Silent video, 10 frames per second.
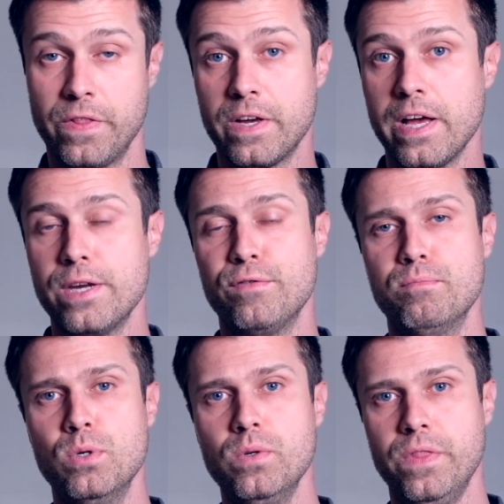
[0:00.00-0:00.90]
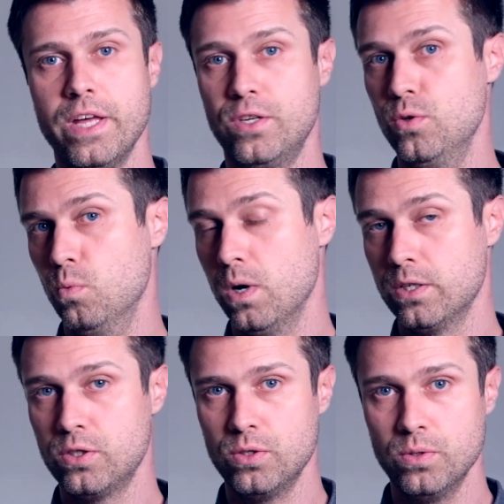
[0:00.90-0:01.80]
the kind of mood that you
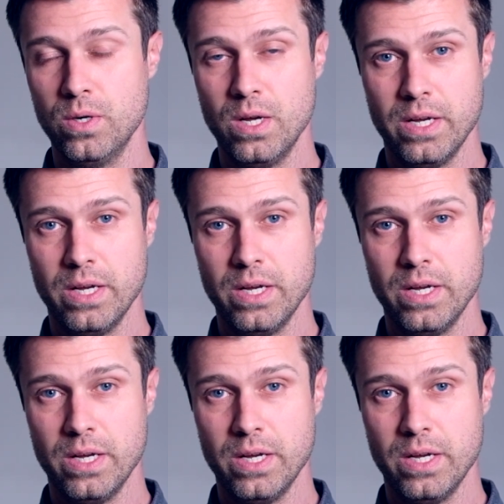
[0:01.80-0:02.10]
want to